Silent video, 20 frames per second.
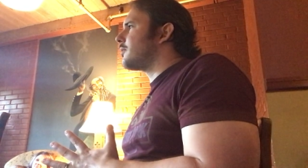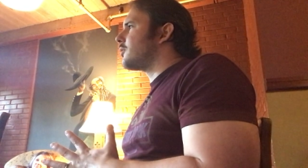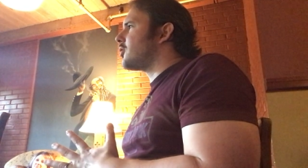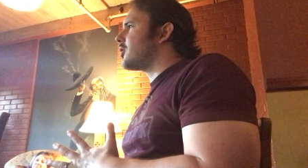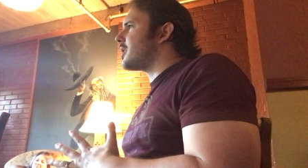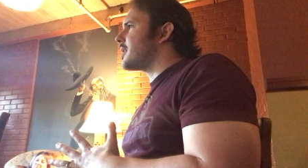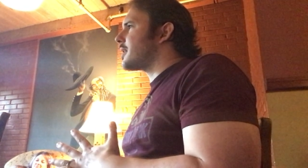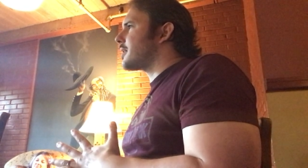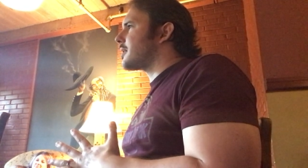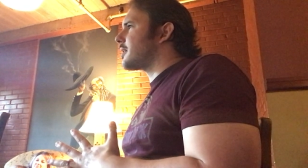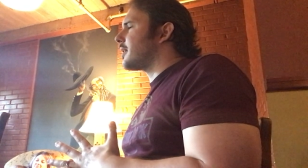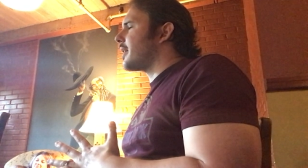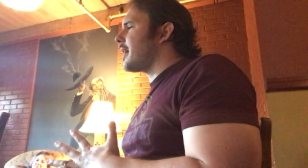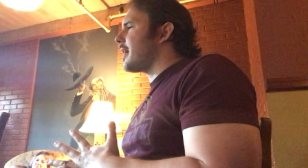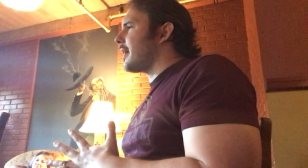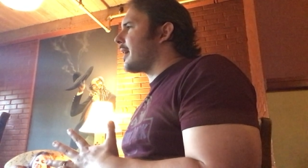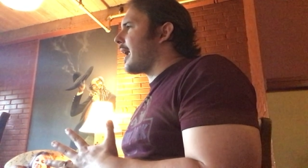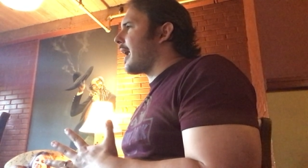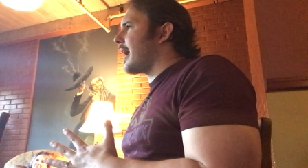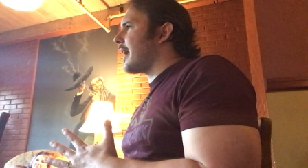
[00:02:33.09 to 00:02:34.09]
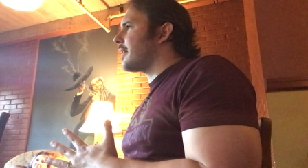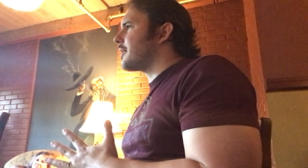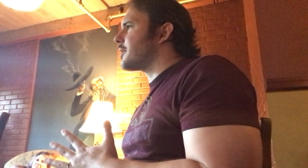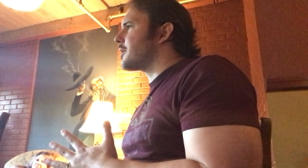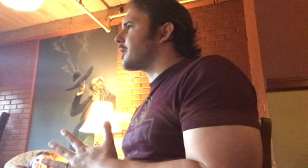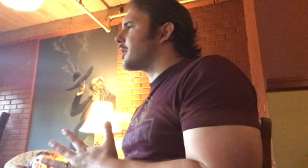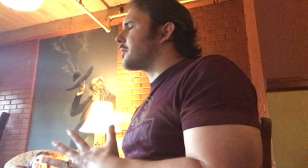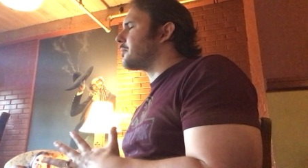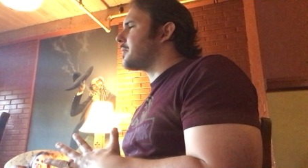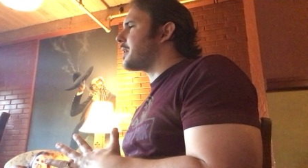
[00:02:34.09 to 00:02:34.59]
Jesus laying
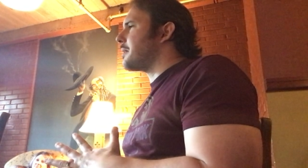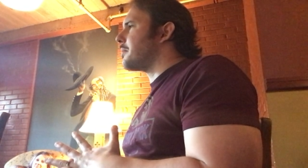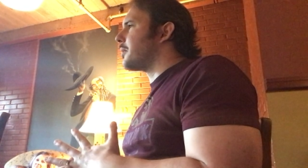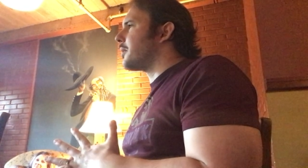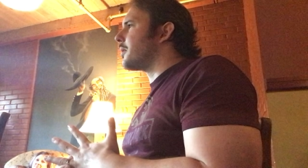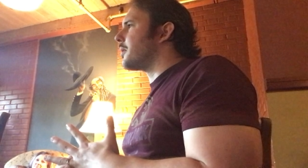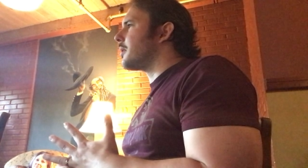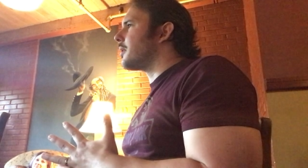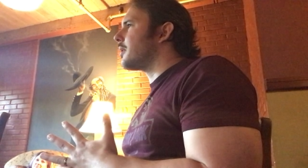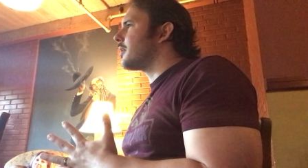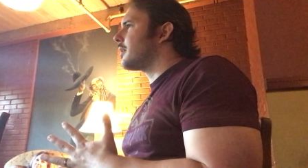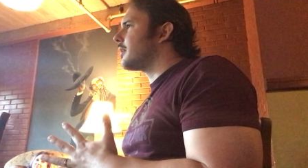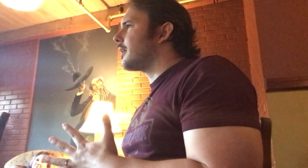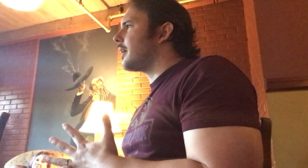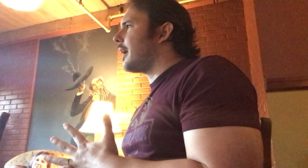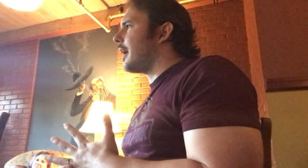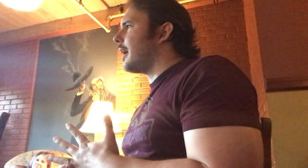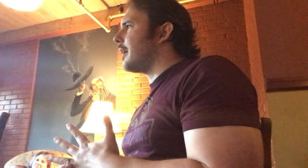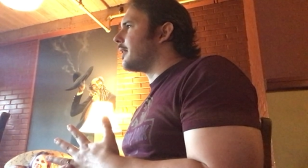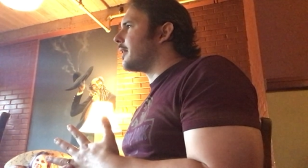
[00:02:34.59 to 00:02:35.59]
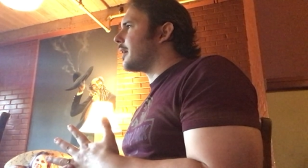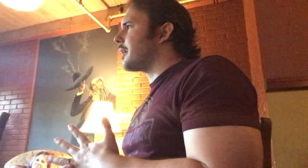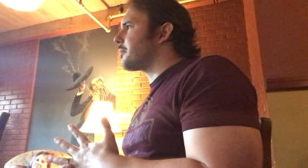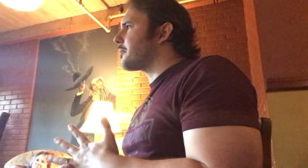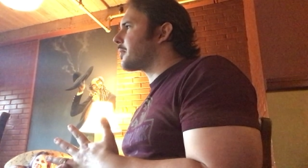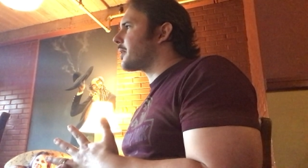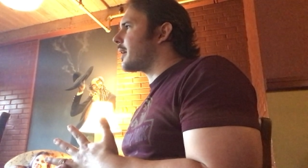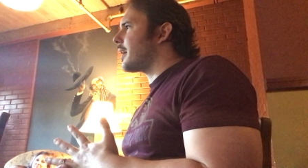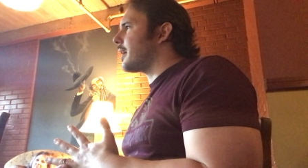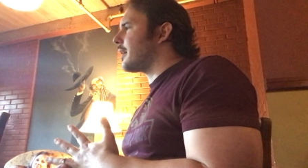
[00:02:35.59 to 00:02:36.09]
hands on people and then
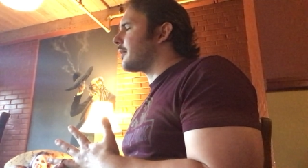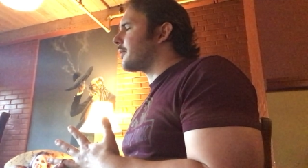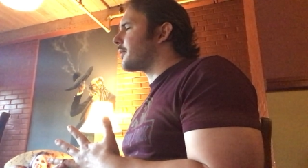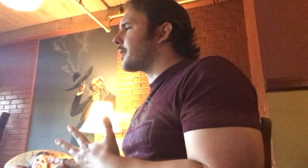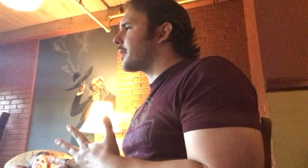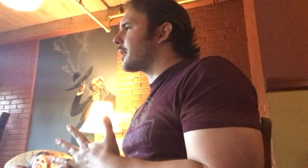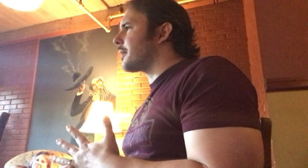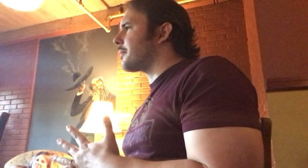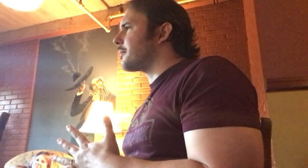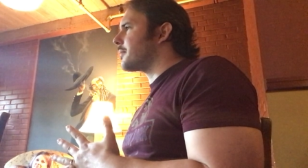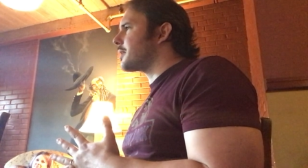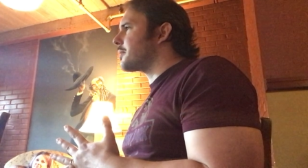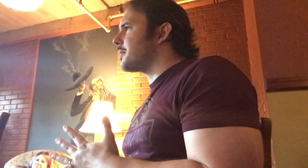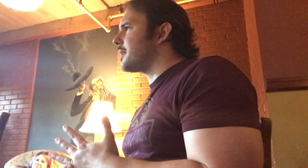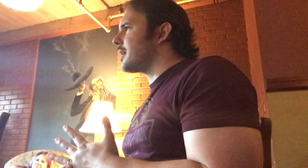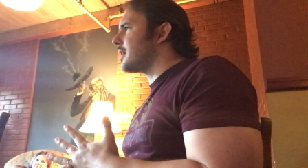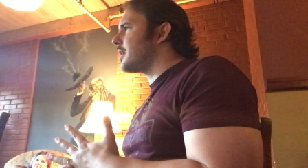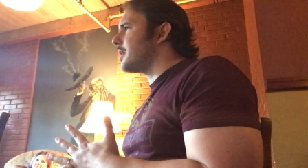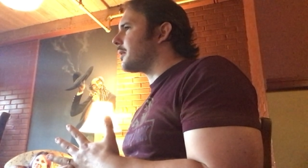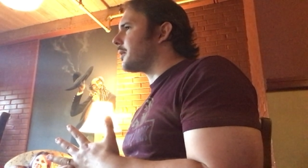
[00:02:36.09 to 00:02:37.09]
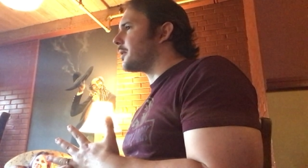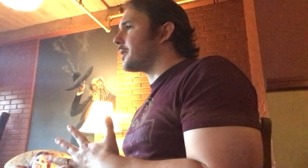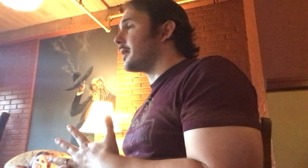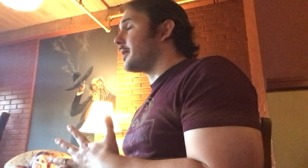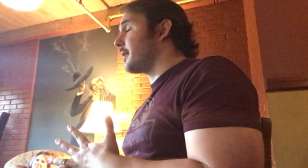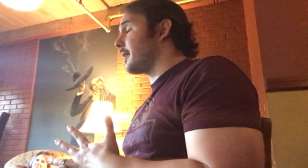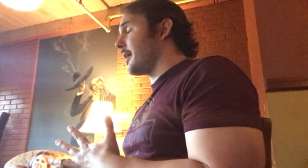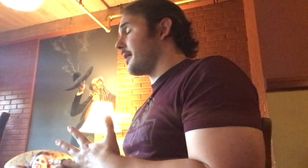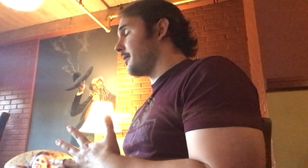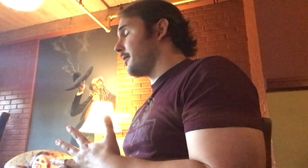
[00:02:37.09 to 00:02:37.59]
praying for them to be healed
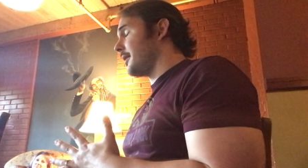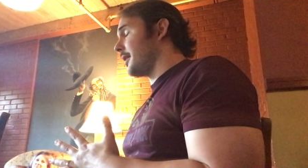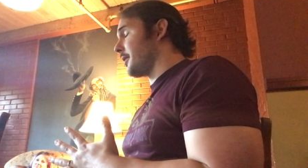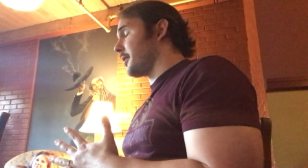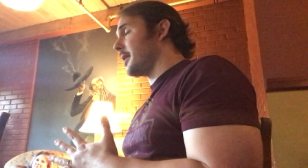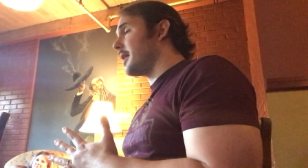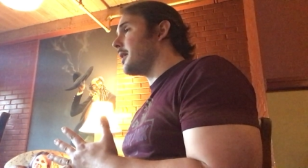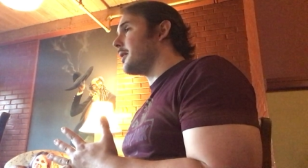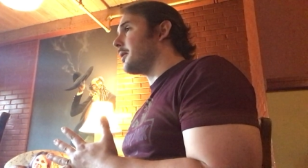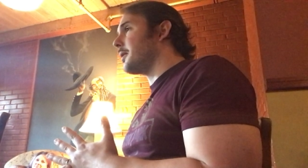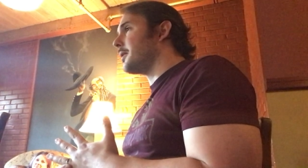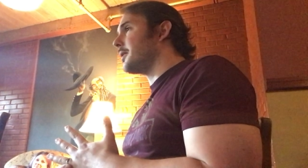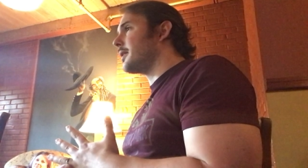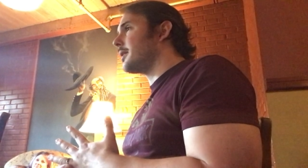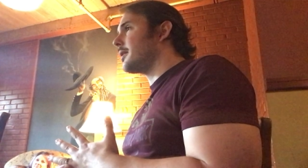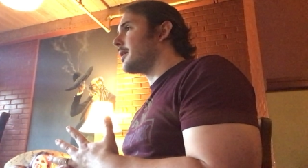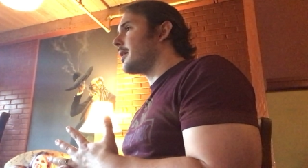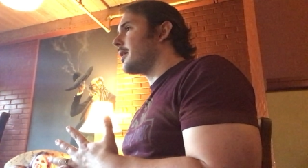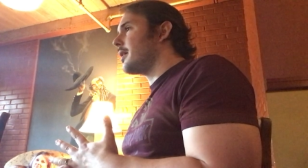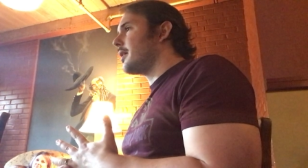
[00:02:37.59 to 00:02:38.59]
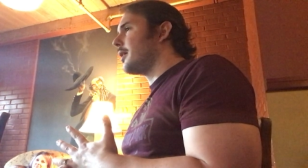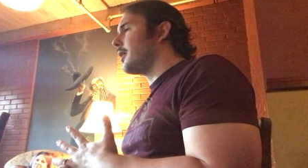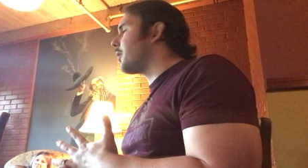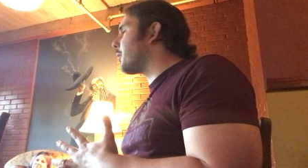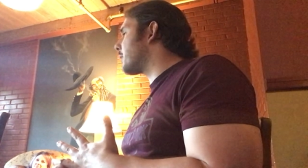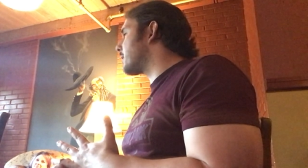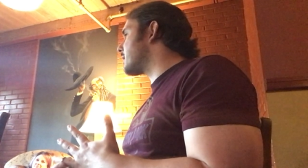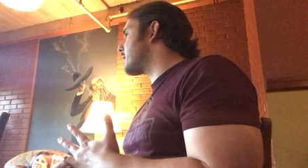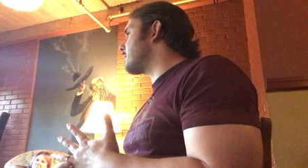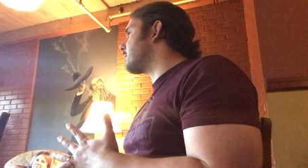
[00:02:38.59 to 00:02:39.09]
and then they're healed,
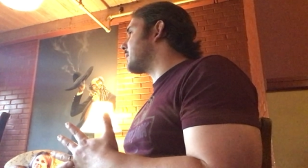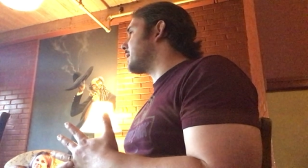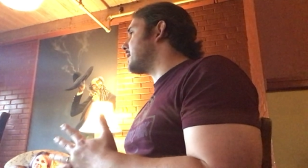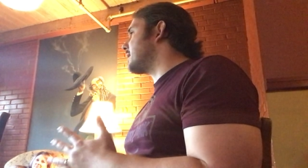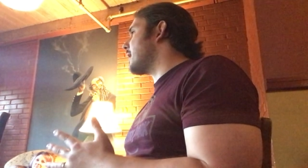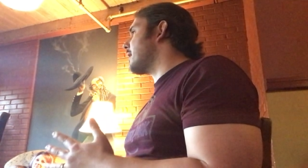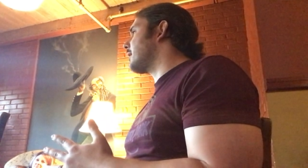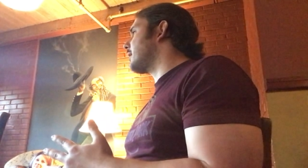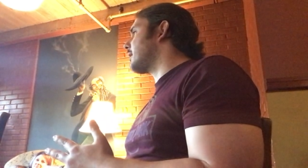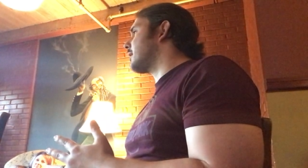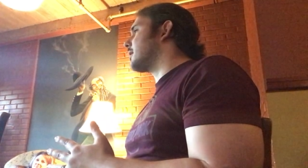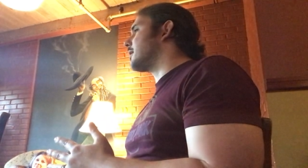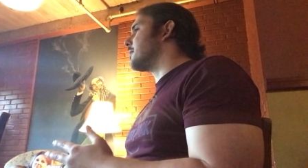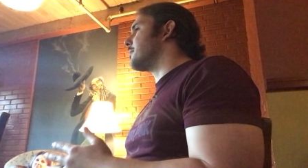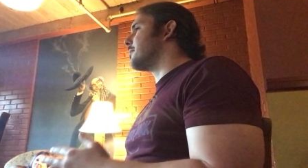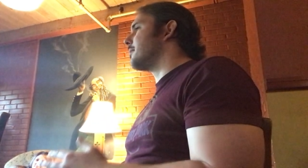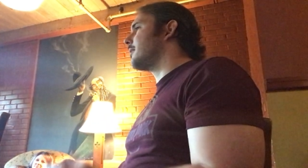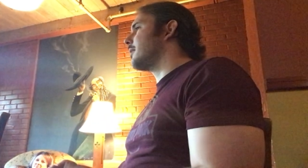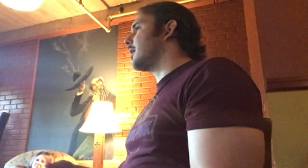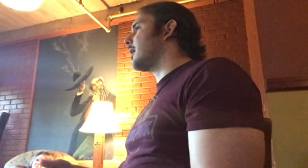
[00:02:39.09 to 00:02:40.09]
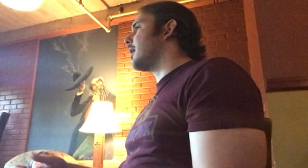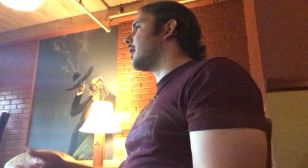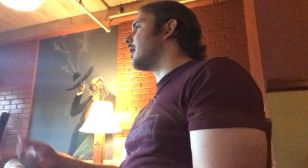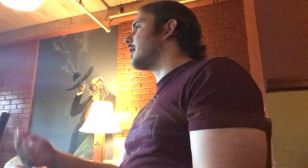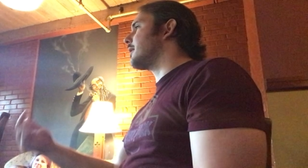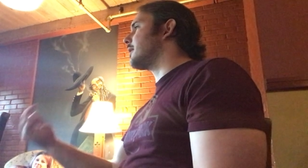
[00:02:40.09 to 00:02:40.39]
or simply telling them uh,